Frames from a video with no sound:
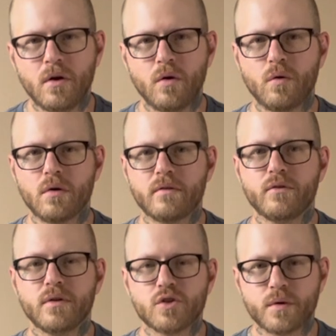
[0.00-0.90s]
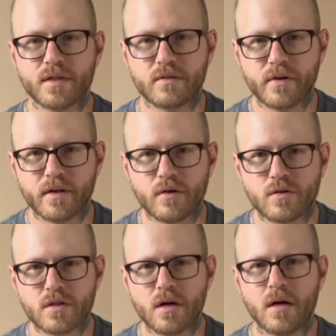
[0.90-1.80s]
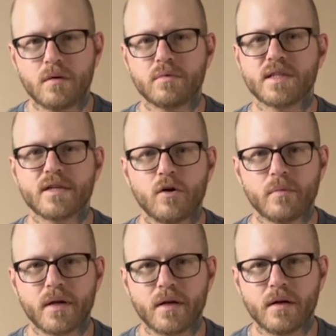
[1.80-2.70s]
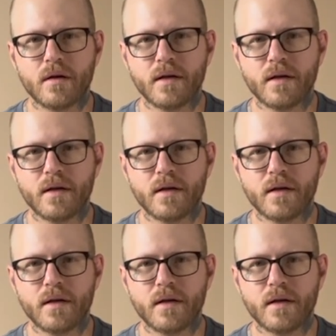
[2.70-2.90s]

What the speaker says: or if you enjoyed these videos, please help me.